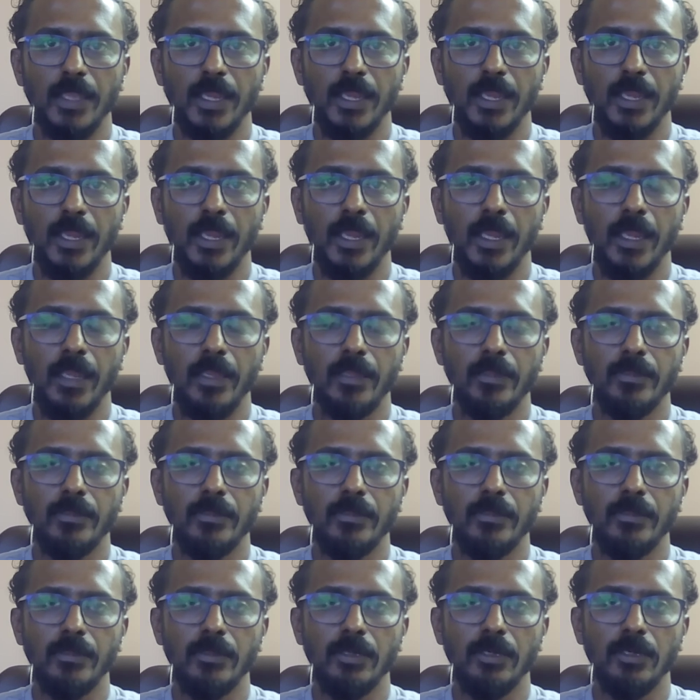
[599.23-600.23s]
uh,
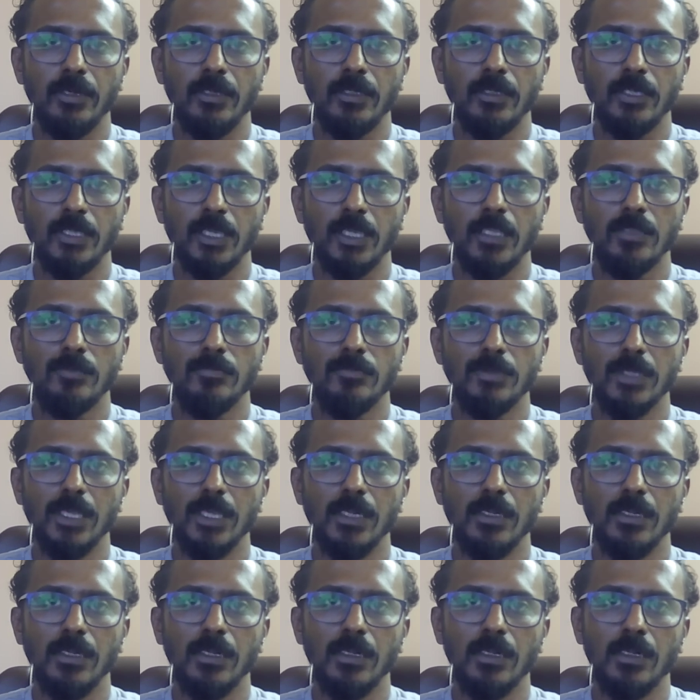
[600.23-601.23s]
and uh, can be
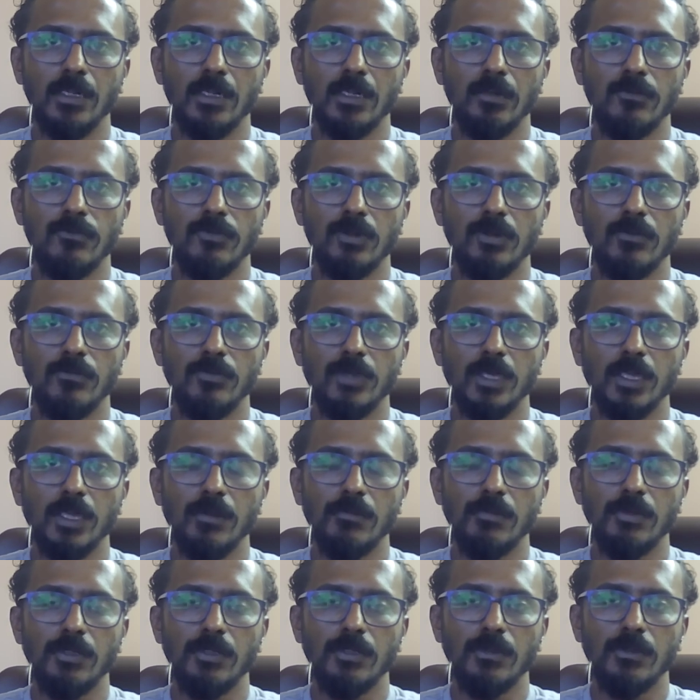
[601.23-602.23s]
attended from
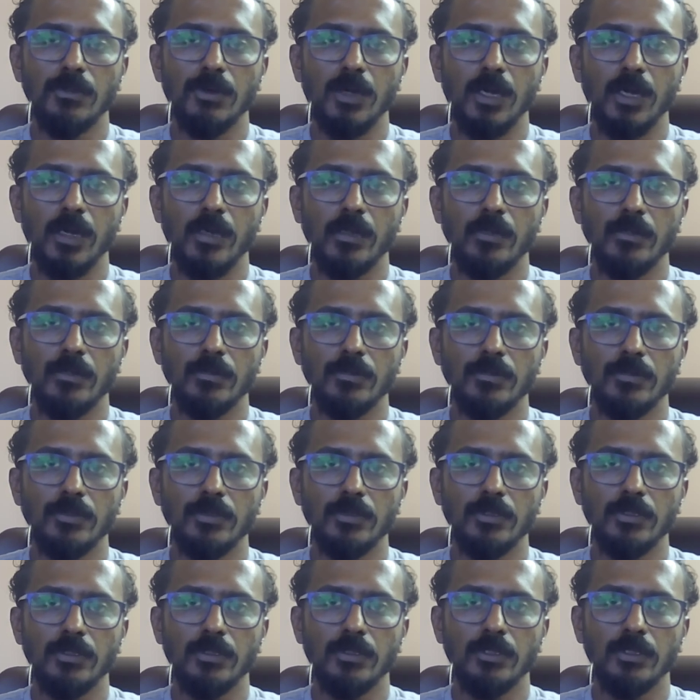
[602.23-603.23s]
wherever you are so
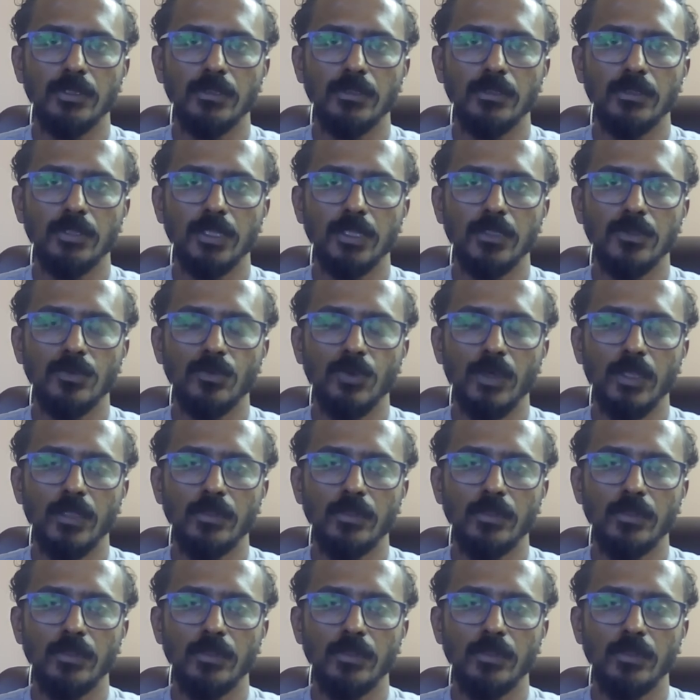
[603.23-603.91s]
th that's one